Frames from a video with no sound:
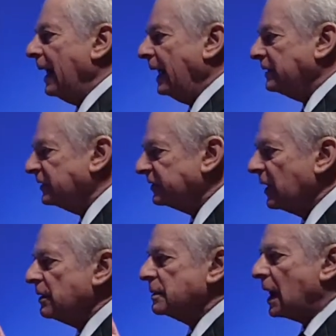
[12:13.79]
it is
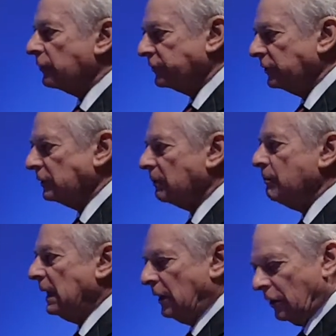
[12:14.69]
1,000
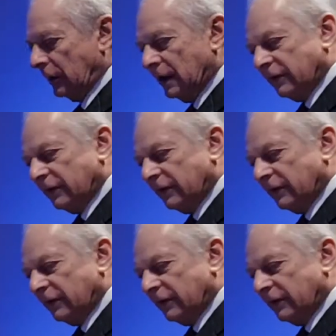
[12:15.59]
million.